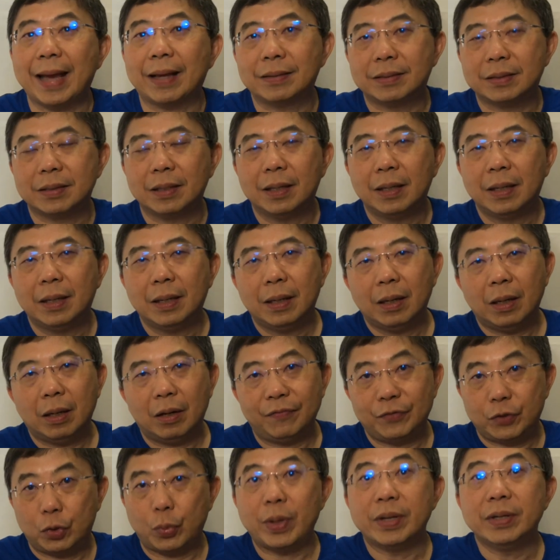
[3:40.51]
Act
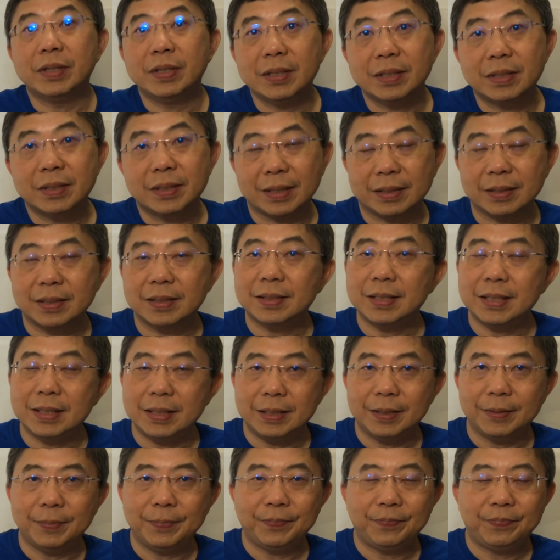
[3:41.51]
of
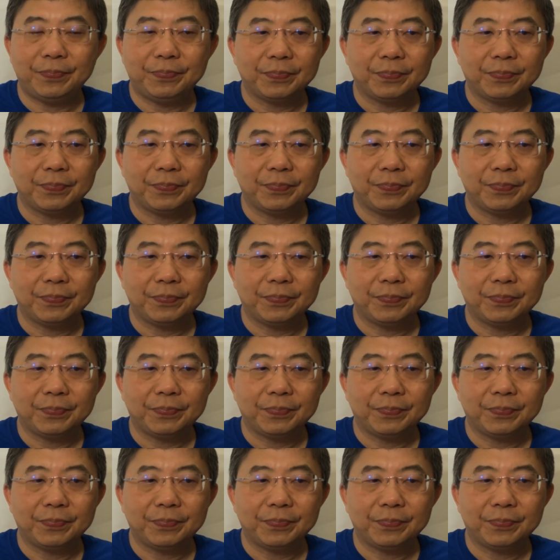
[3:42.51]
2016.